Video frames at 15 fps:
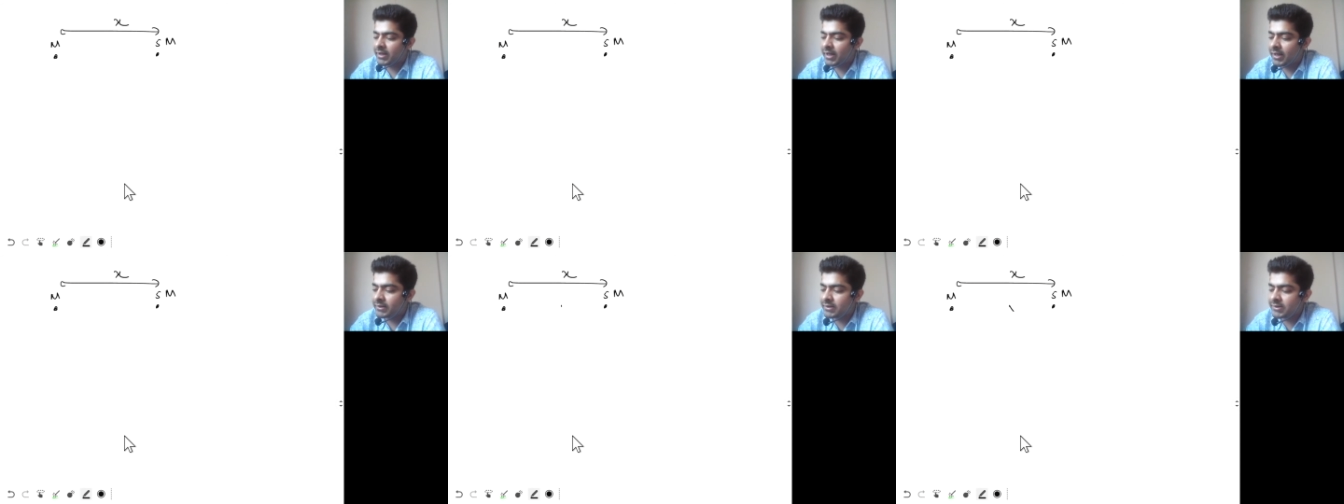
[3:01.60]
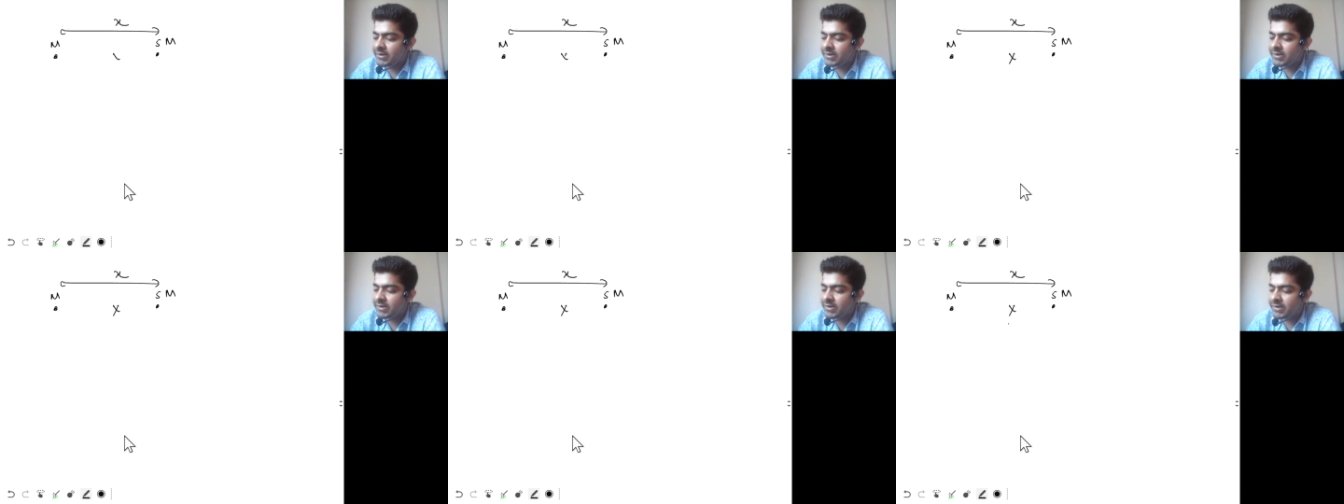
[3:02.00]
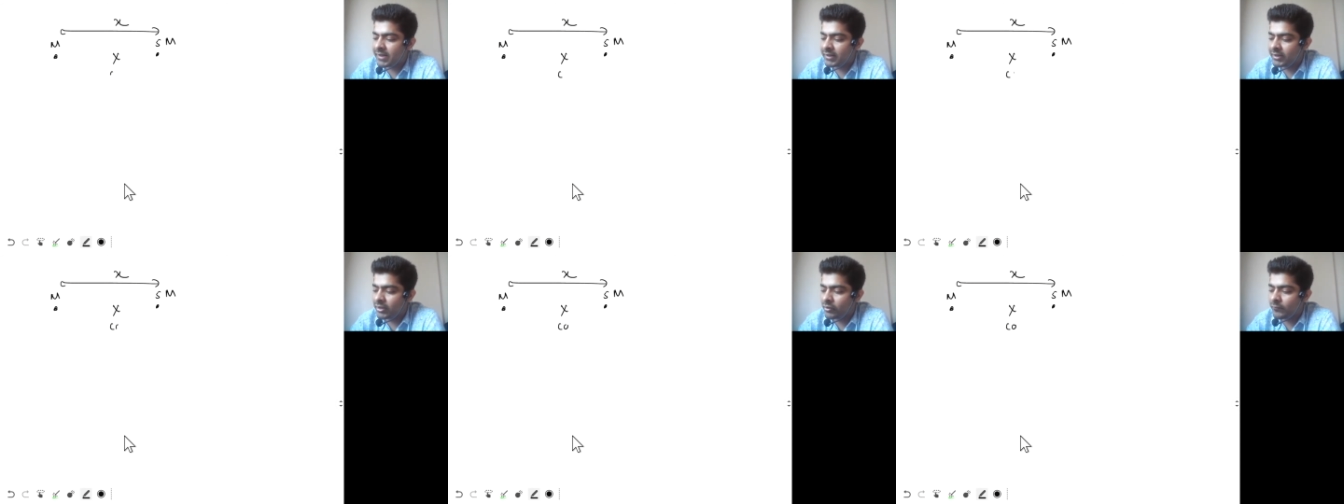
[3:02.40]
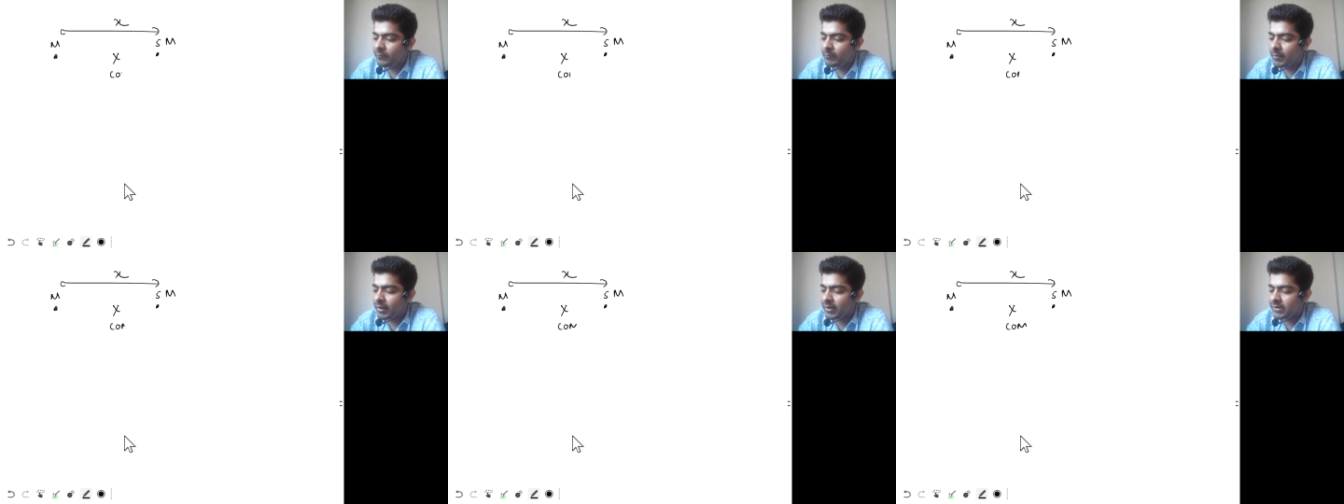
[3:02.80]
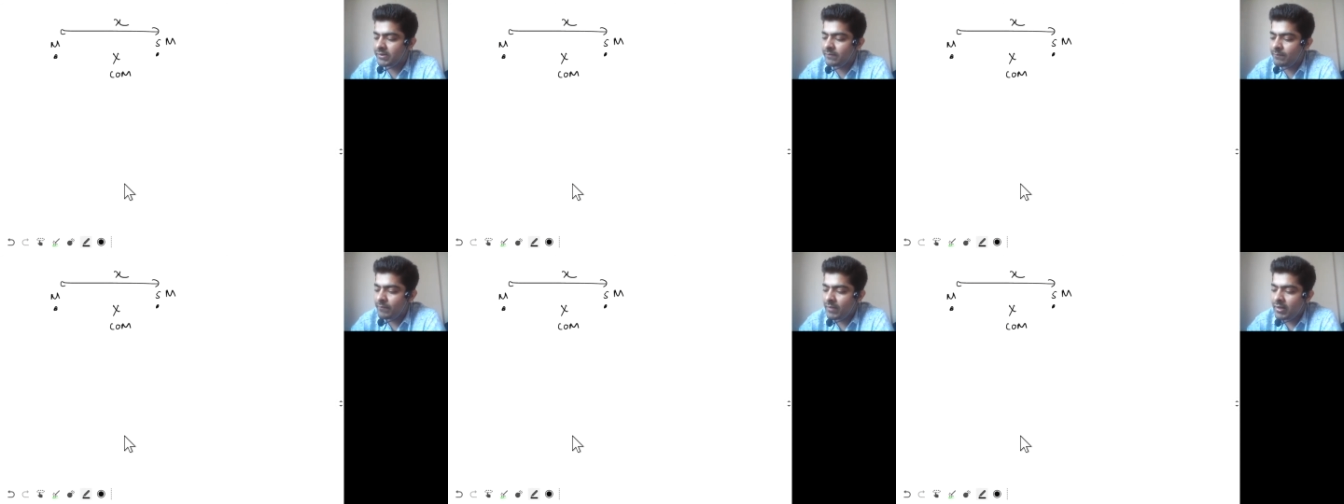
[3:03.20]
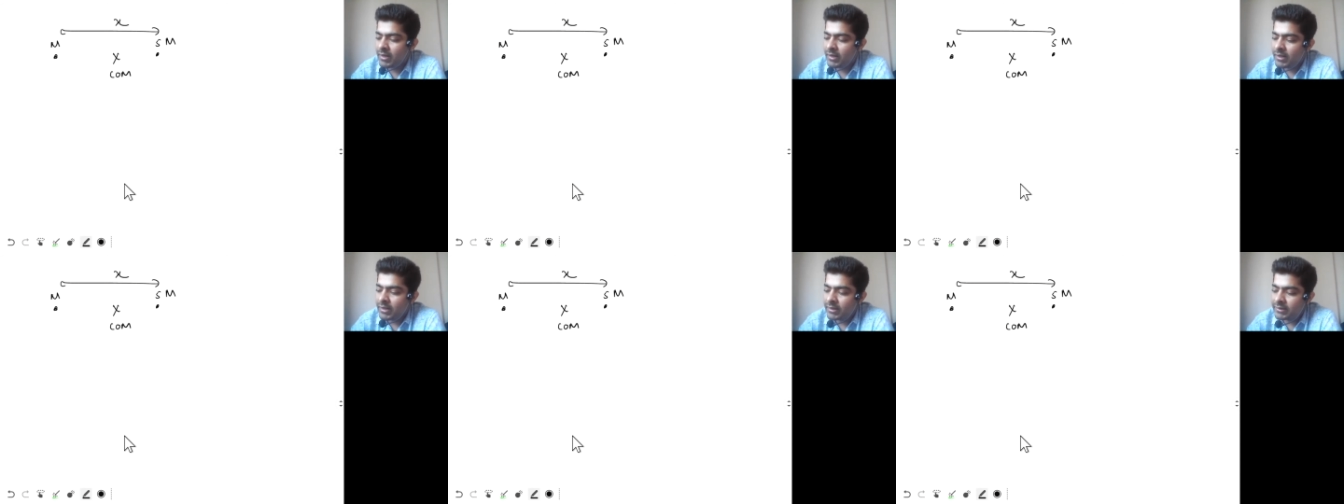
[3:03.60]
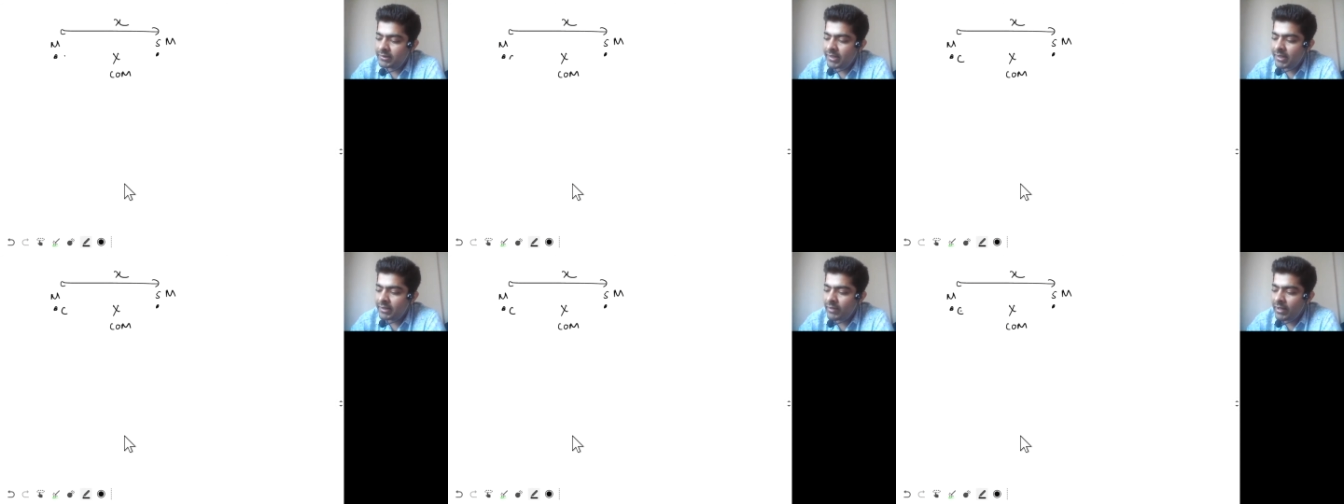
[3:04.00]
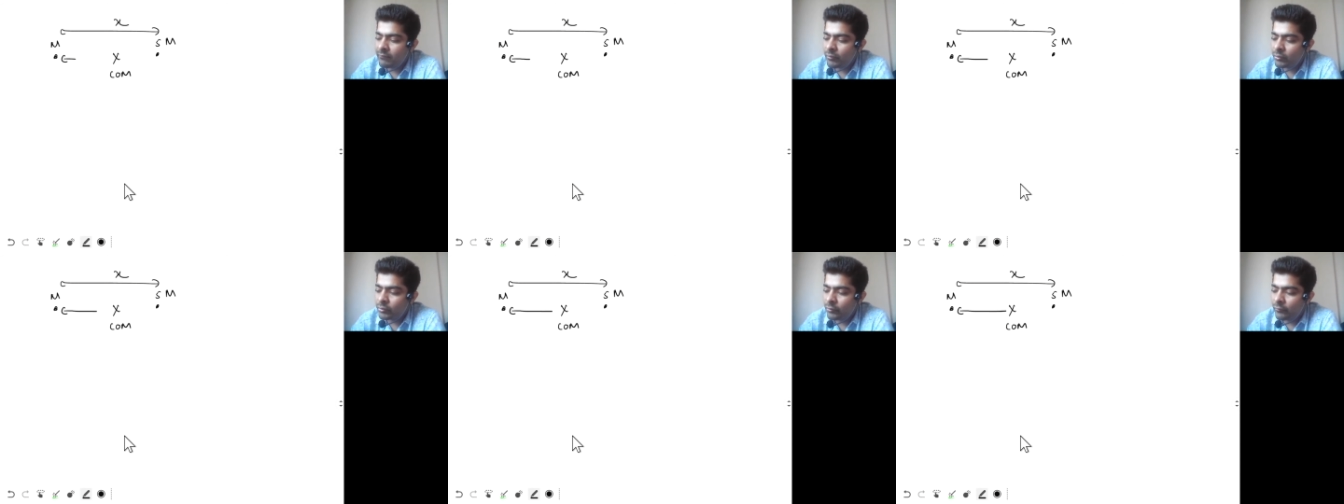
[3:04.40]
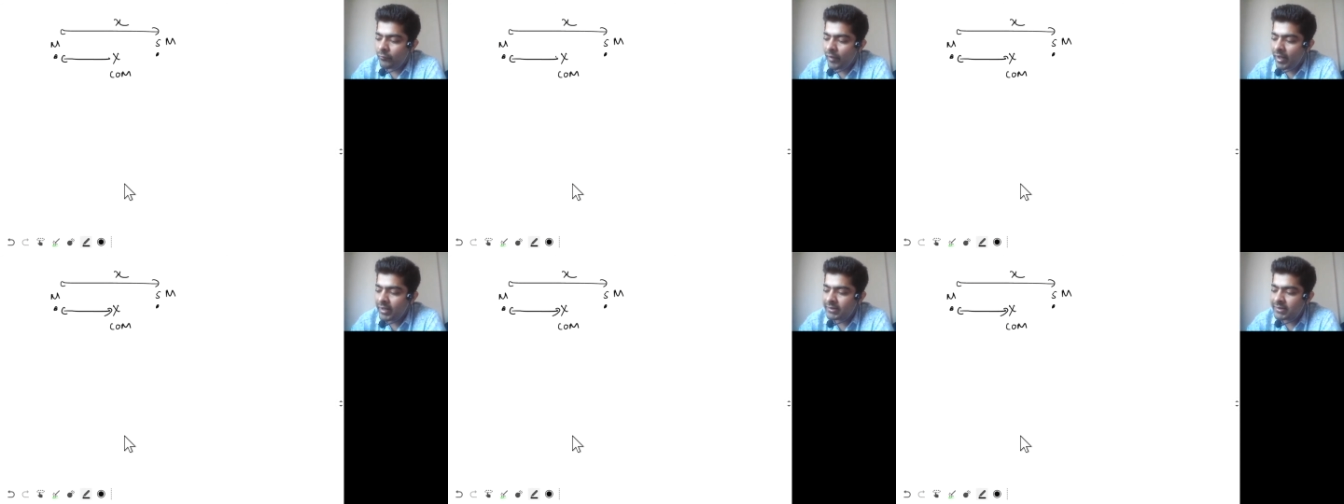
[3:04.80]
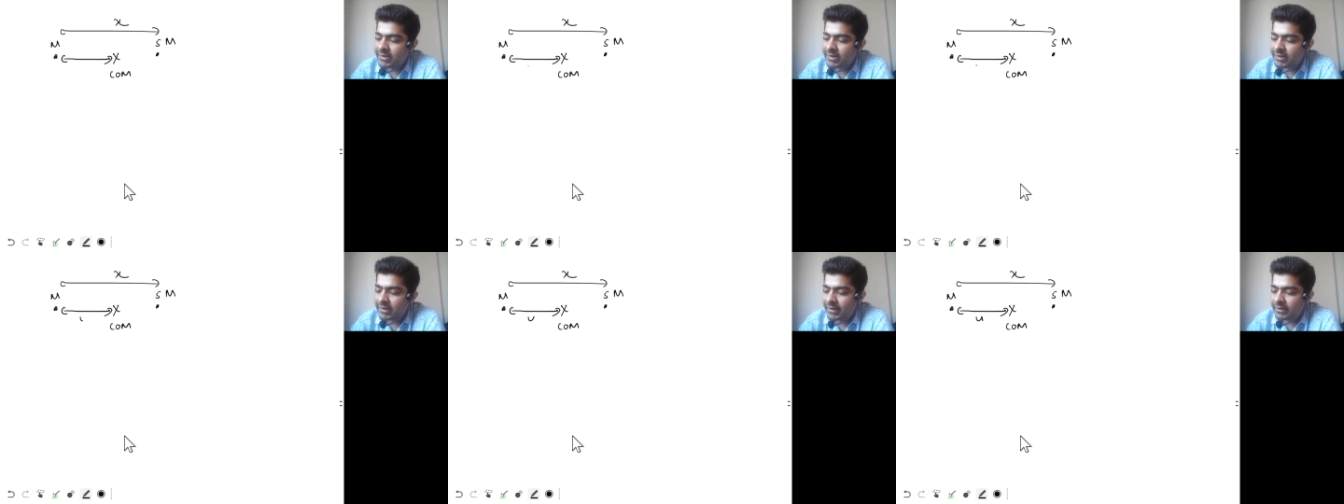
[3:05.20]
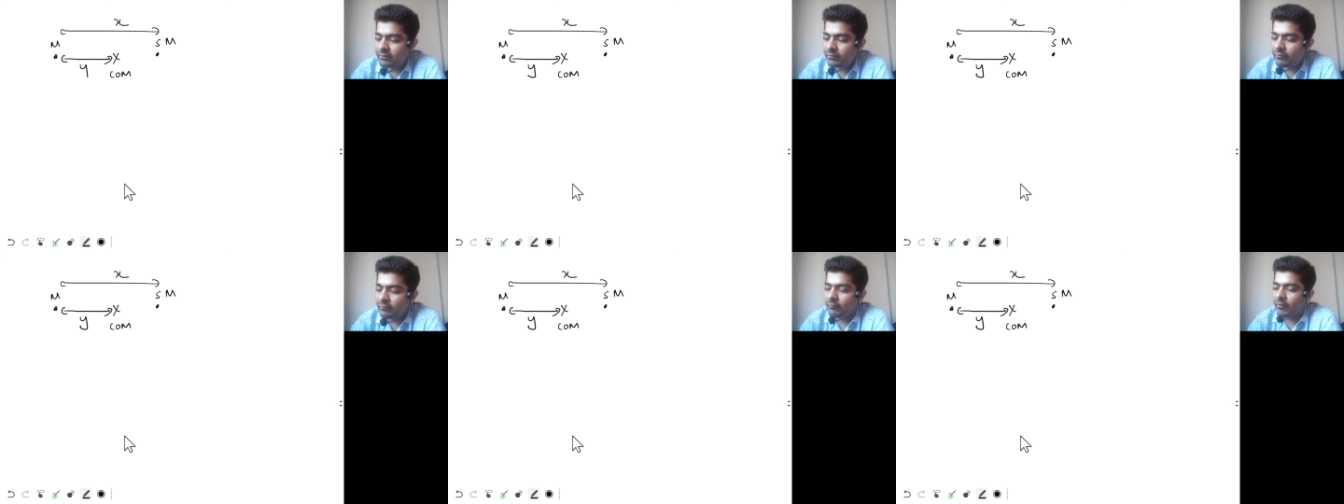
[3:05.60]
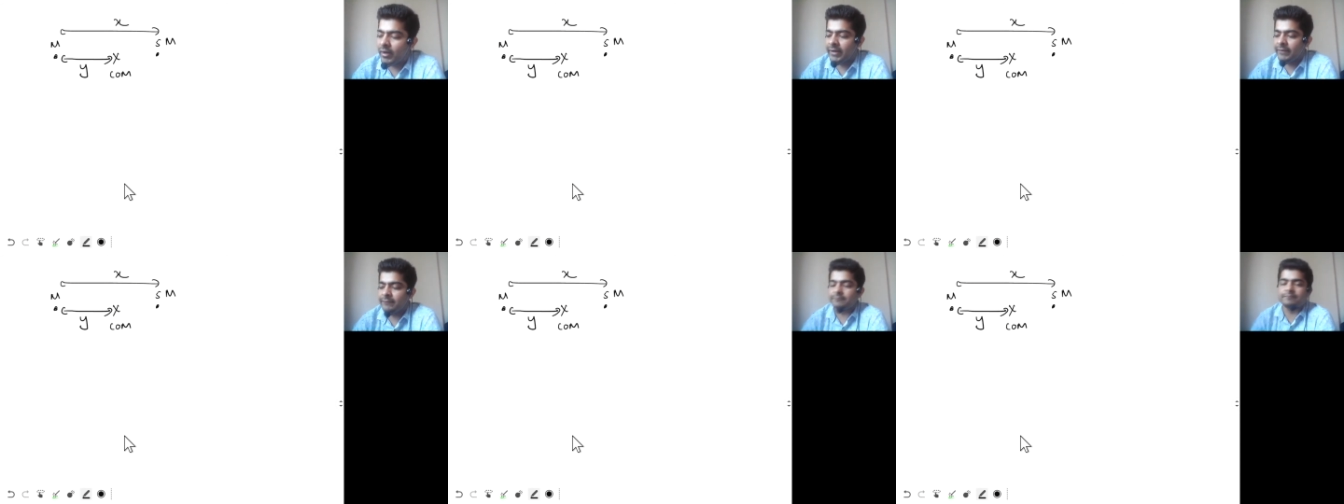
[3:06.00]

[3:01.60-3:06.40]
and this is the center of mass. Then I want to find this length y.